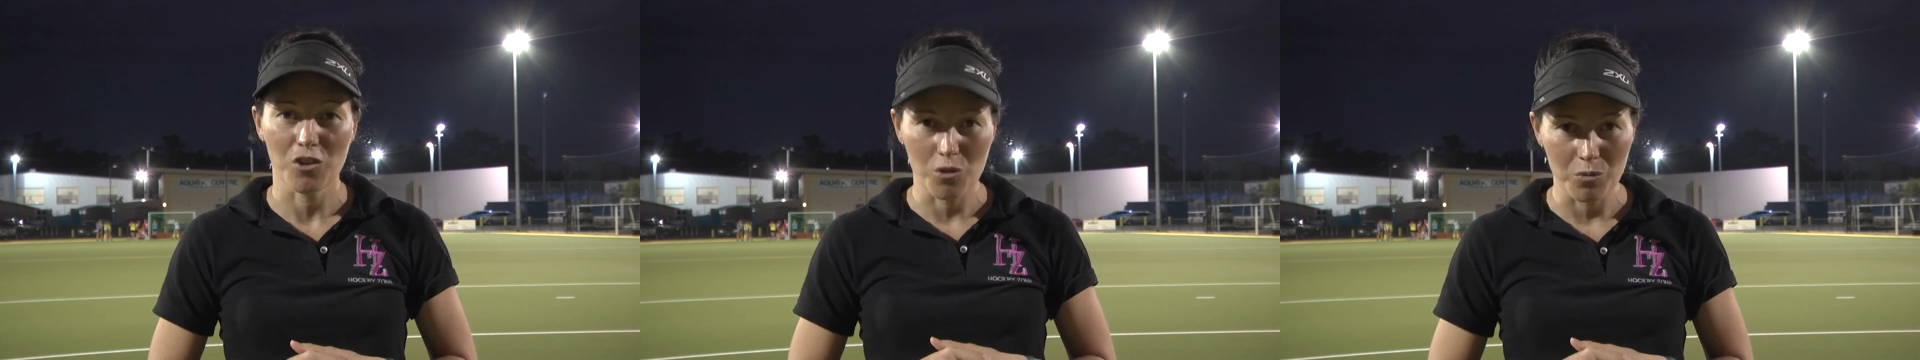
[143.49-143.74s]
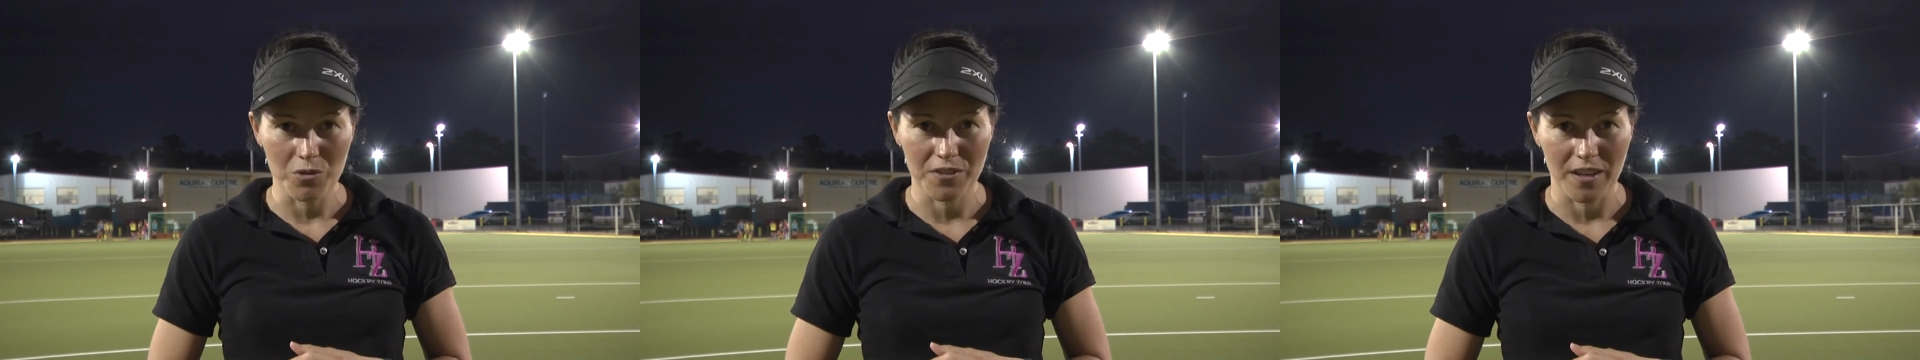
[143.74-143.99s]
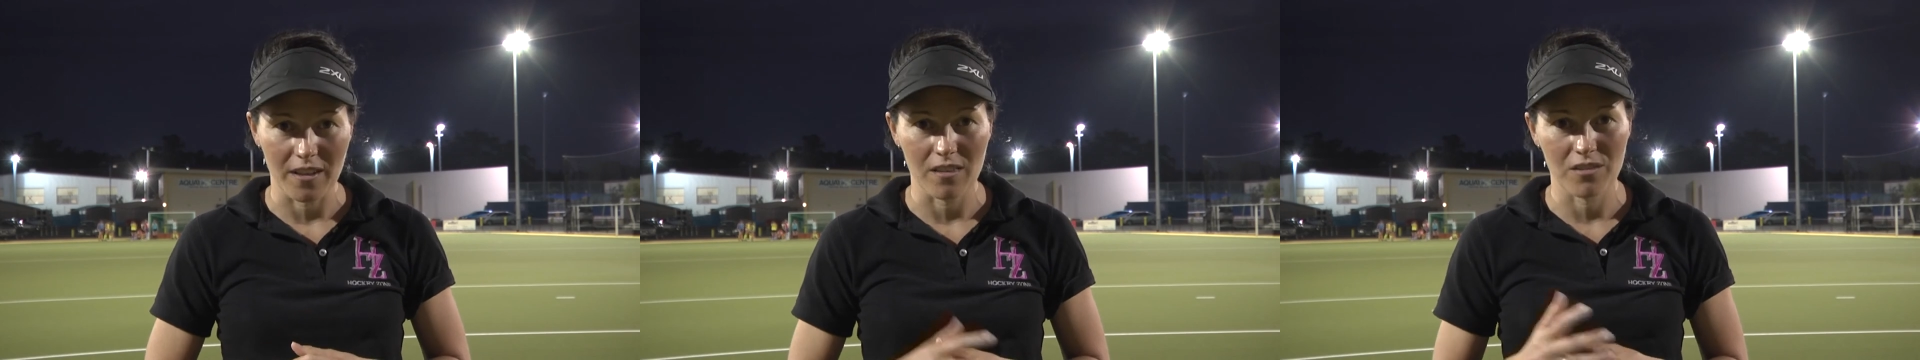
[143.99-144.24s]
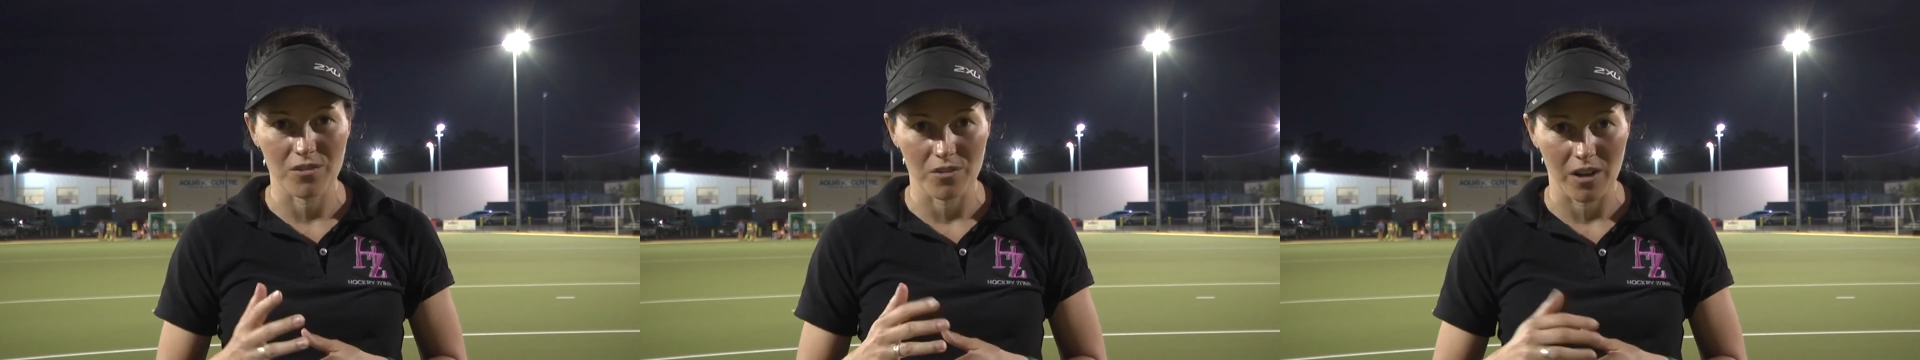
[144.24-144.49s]
you will see
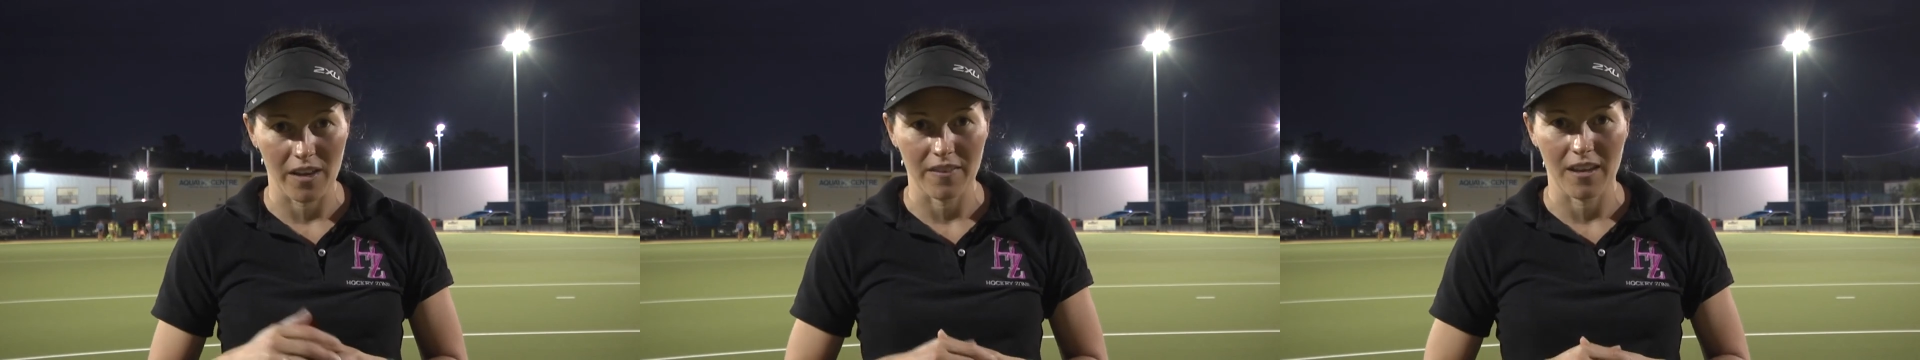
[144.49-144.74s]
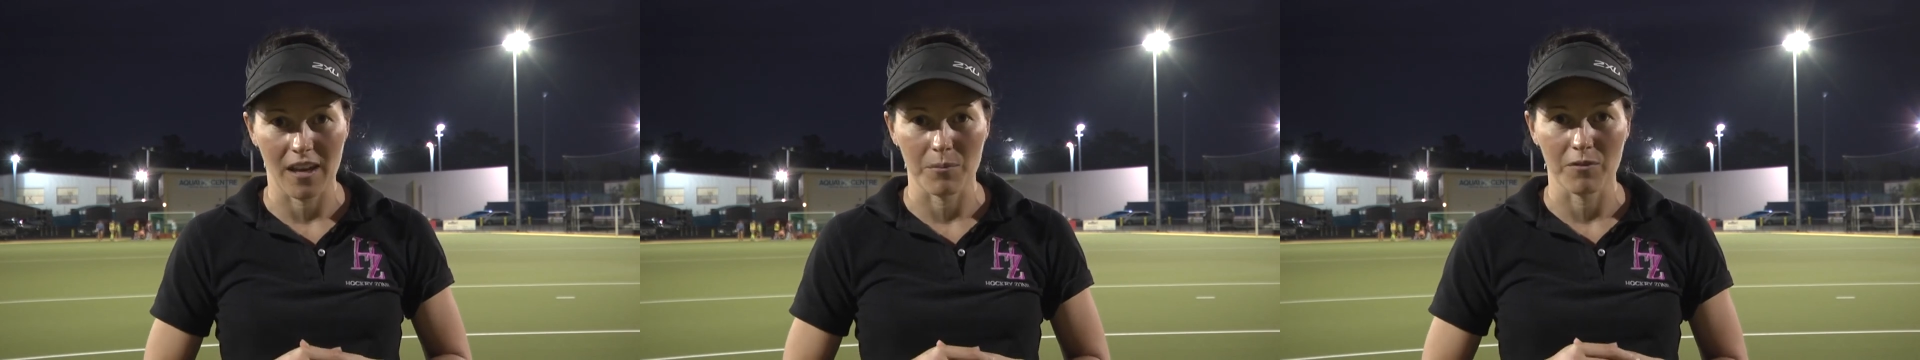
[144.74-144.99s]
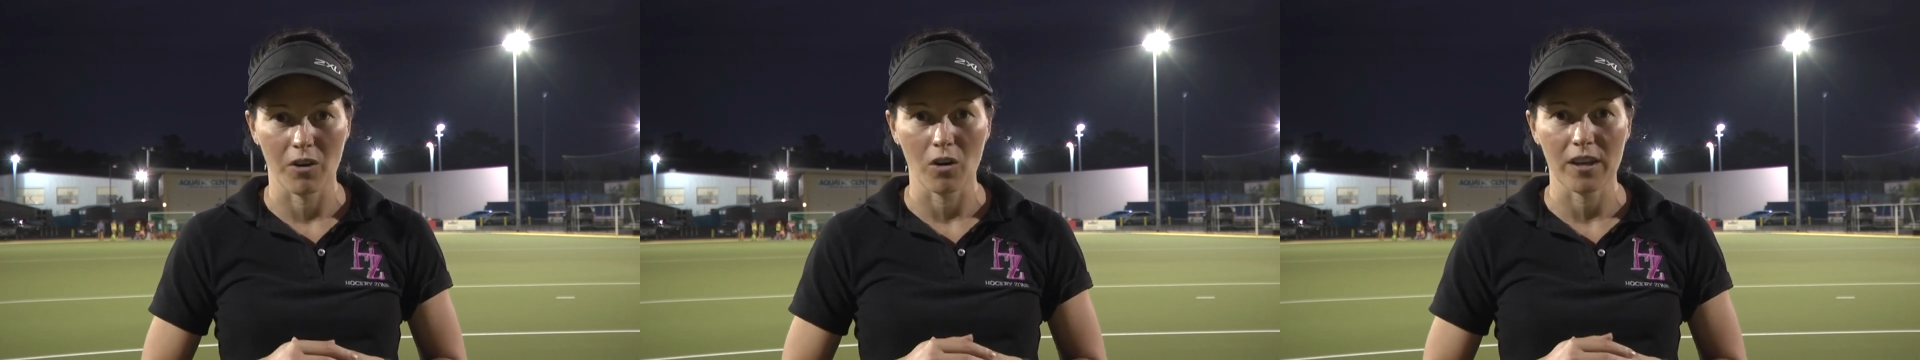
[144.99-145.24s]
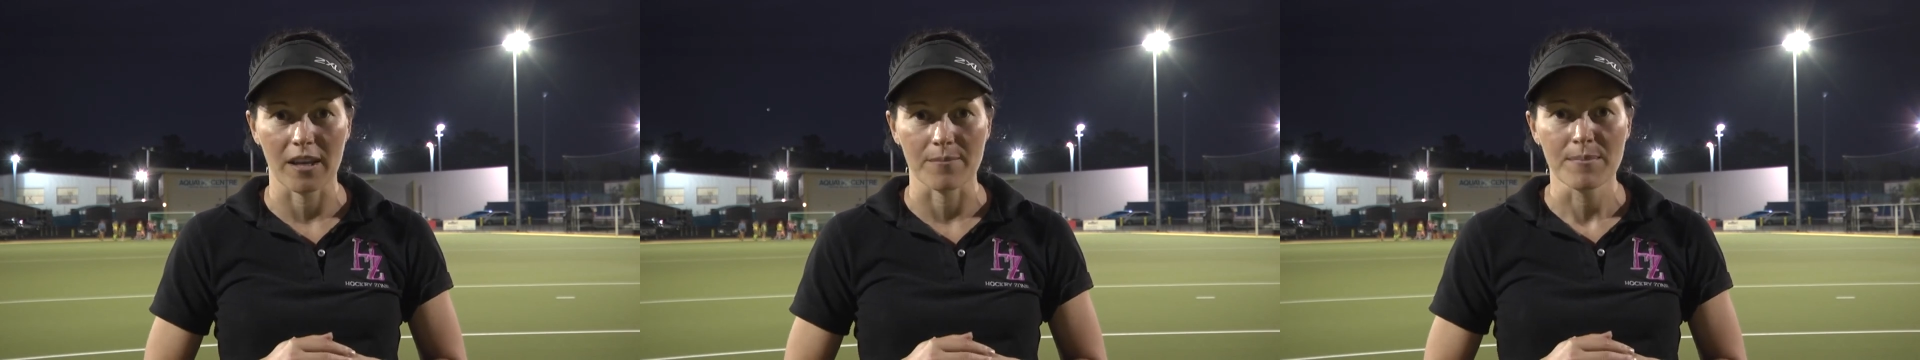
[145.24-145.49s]
throughout the game of
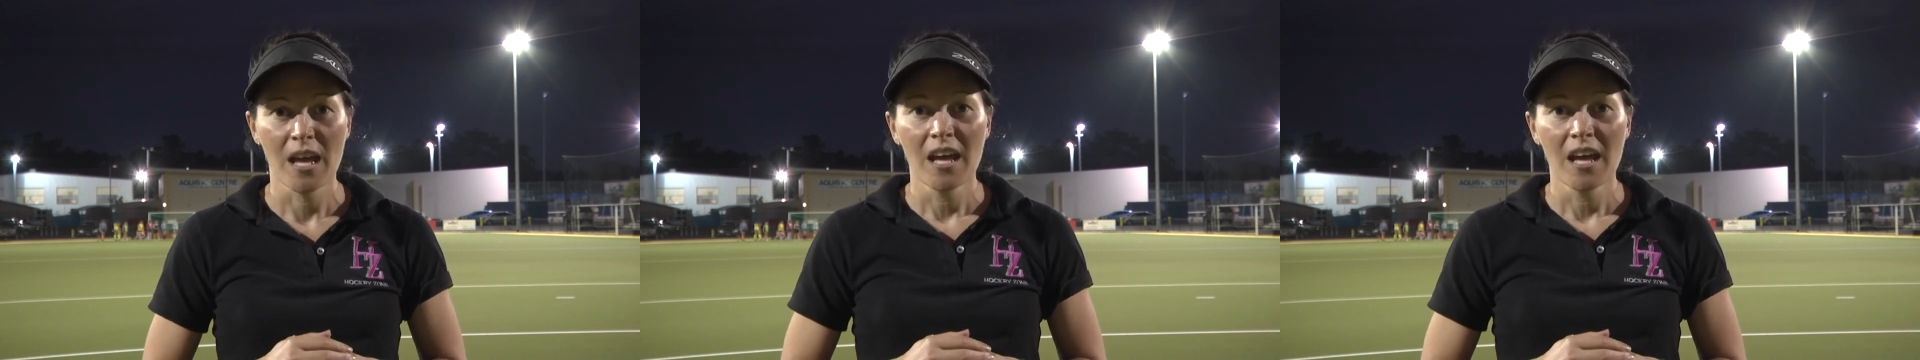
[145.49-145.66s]
hockey.